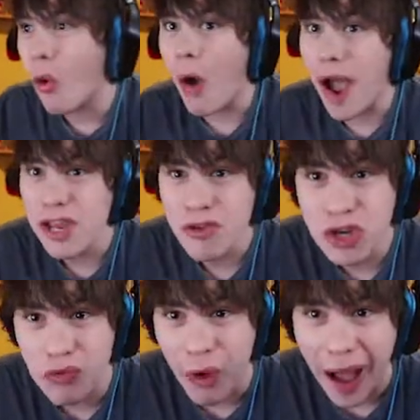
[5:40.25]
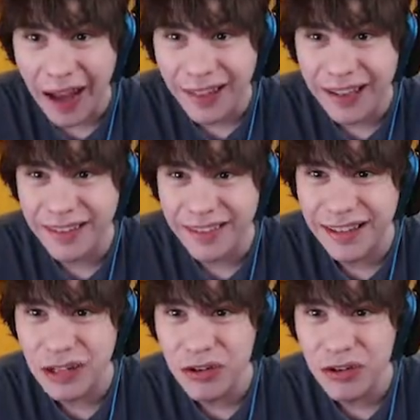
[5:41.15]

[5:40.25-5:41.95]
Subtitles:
Why are you highlighting this in